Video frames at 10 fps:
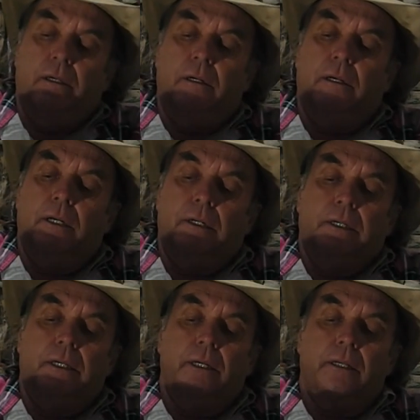and
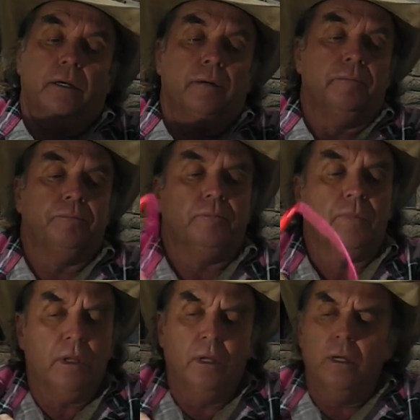together.
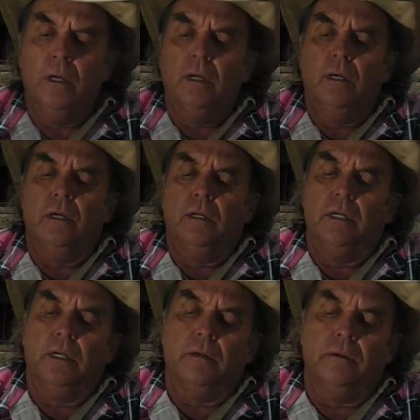
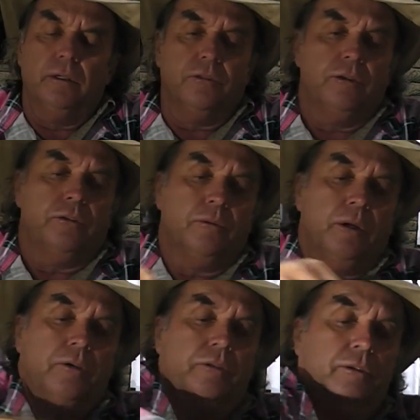Now, in a
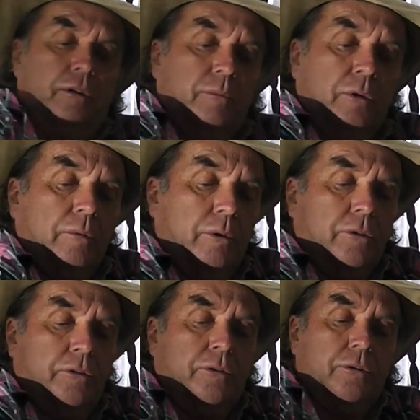situation that you might want
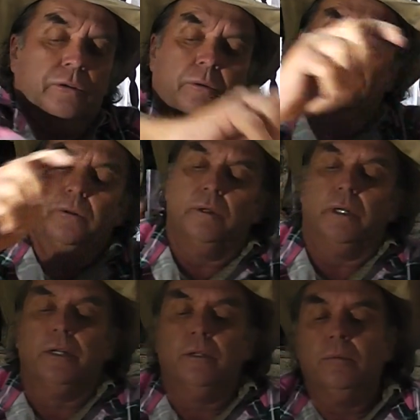to secure it more
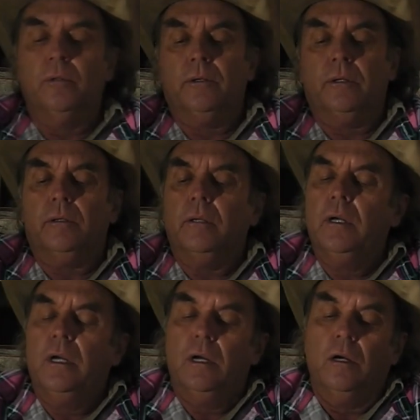under the bonnet,
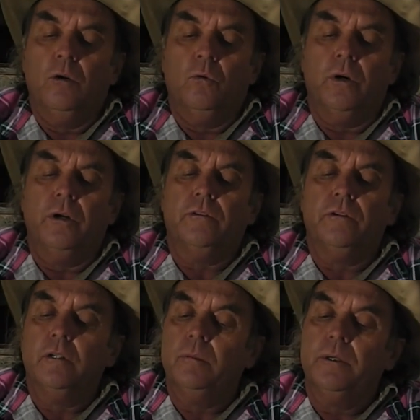where it's a
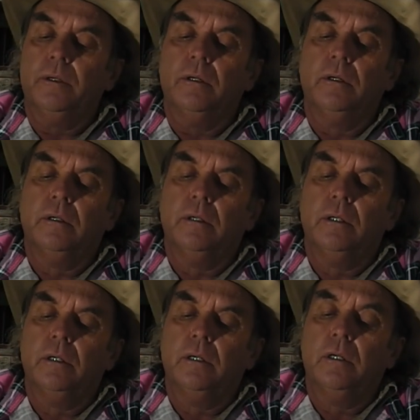little bit
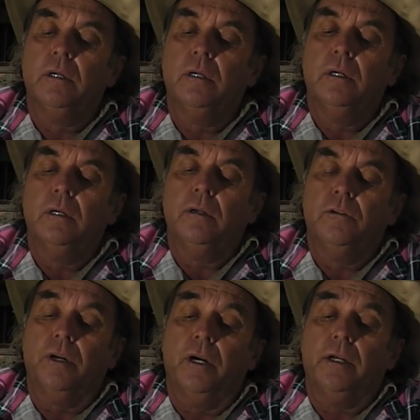
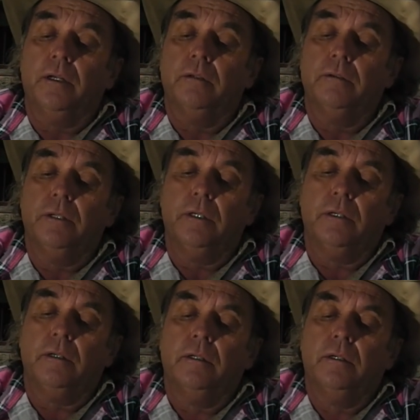shaking
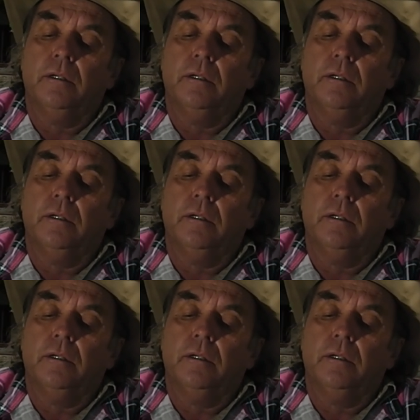around, a